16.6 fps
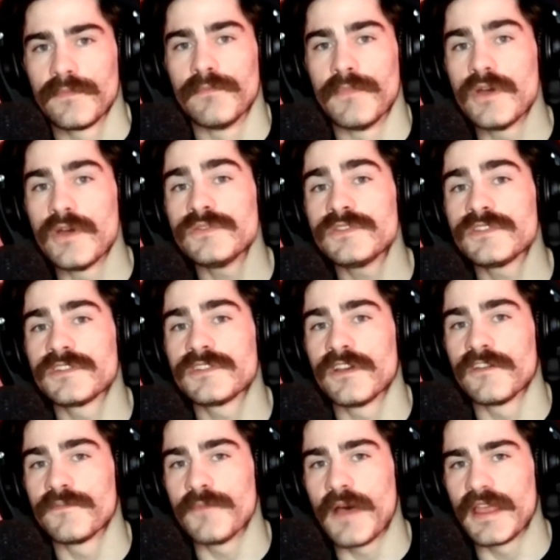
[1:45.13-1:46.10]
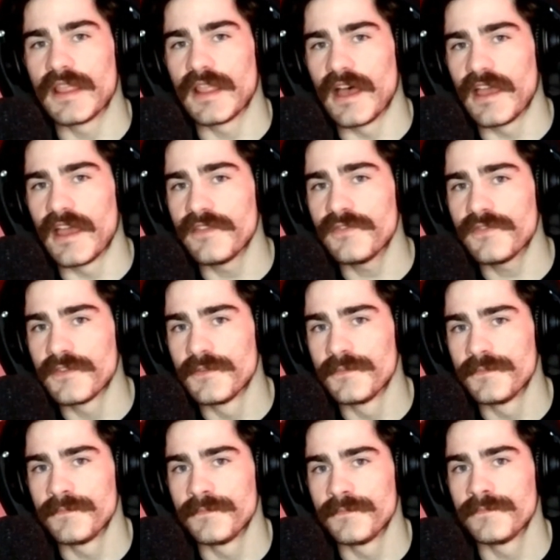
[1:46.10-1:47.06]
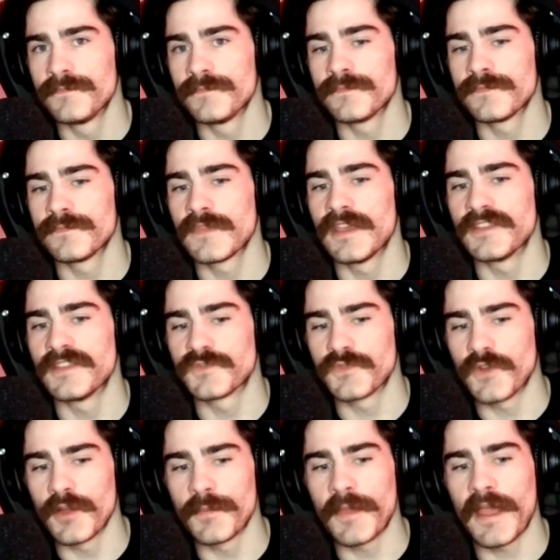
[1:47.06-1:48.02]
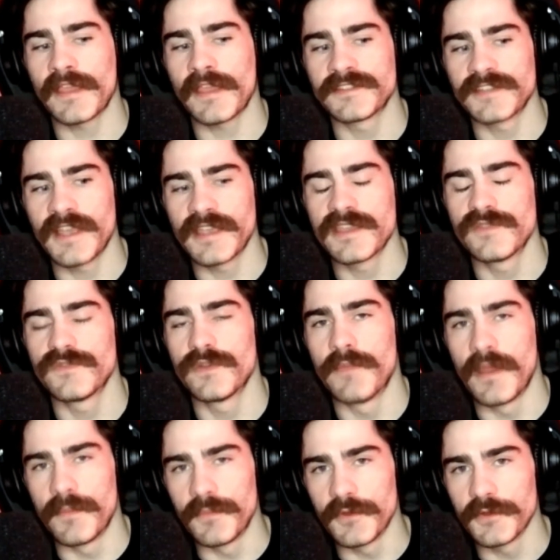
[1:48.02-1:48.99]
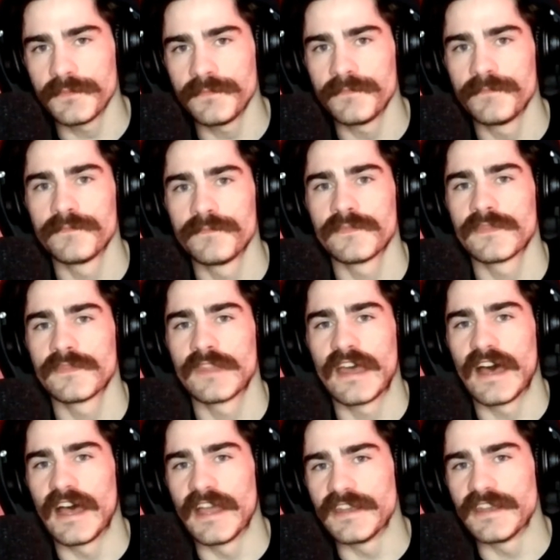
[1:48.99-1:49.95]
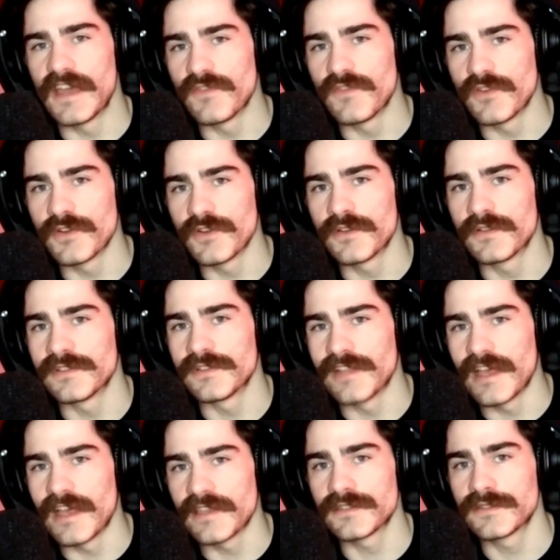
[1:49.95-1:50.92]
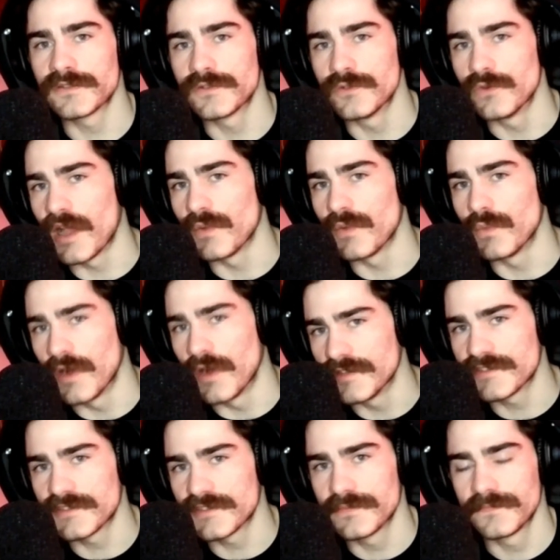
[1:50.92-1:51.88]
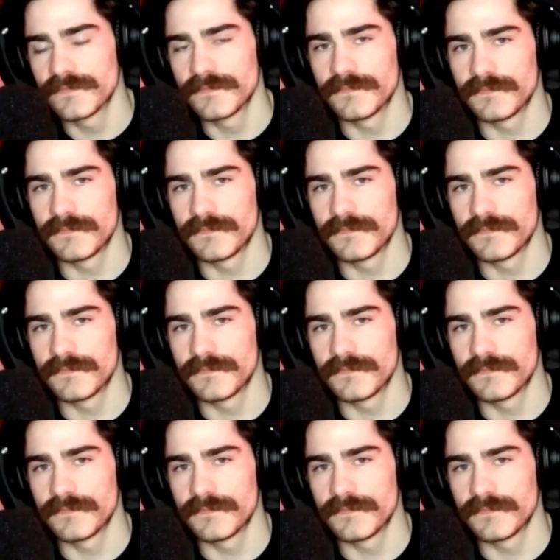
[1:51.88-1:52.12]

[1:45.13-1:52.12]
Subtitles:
Most of my life, as far back as I can remember, I never liked who I was.